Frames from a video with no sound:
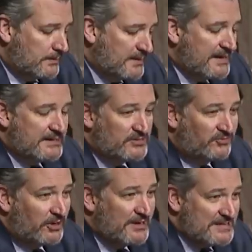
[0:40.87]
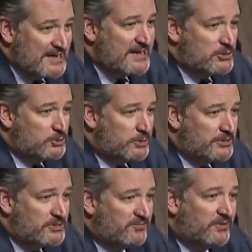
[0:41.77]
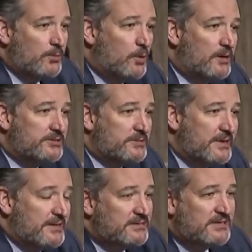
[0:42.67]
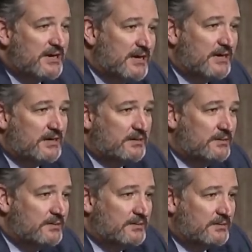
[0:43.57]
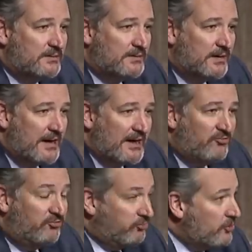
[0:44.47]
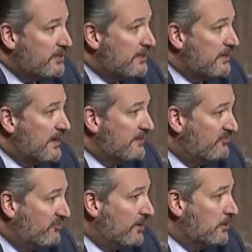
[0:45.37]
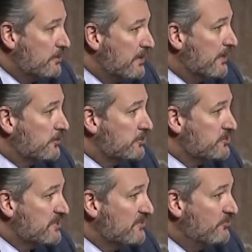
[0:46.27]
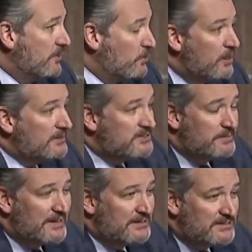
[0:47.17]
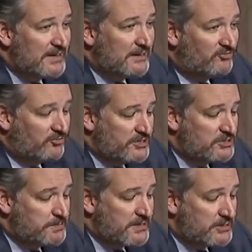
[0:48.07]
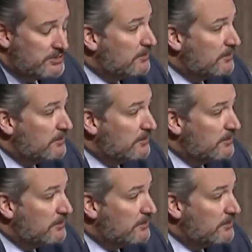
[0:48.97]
That is very dangerous if we want to maintain a free and fair democracy, if we want to maintain free speech.